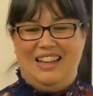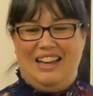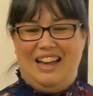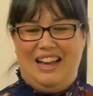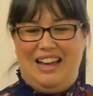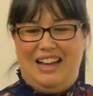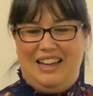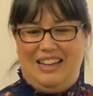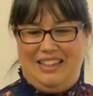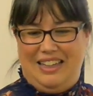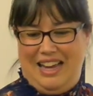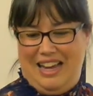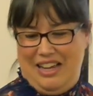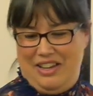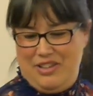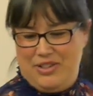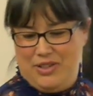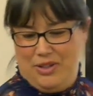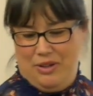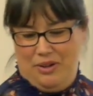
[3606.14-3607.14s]
Uh, yeah,
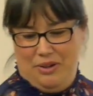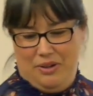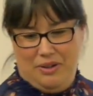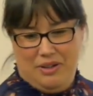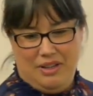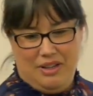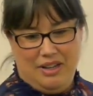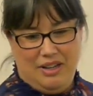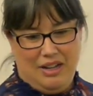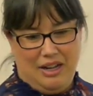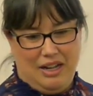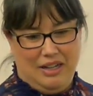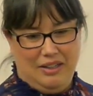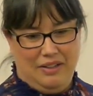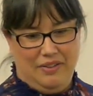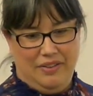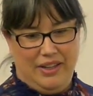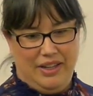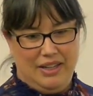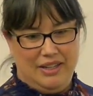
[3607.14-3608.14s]
so
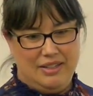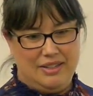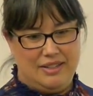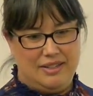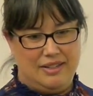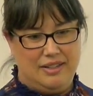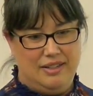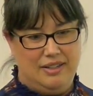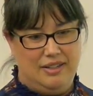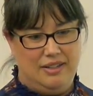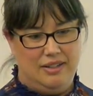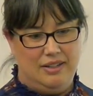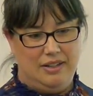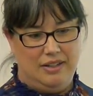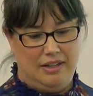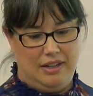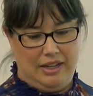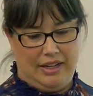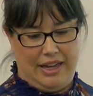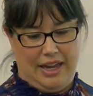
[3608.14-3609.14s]
all of this.
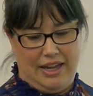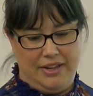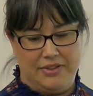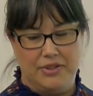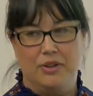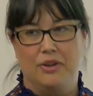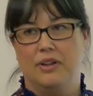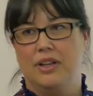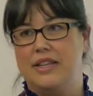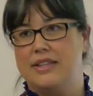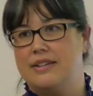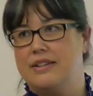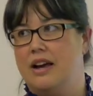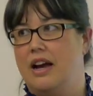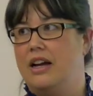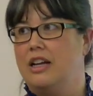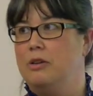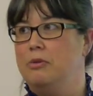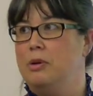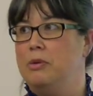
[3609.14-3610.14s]
Okay, so let's
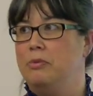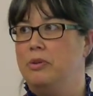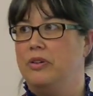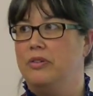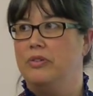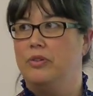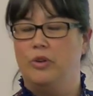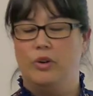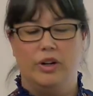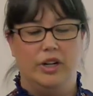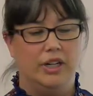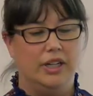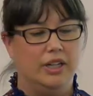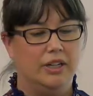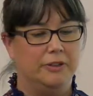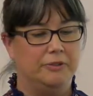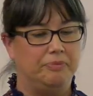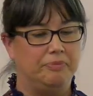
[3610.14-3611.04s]
talk a little bit more forward.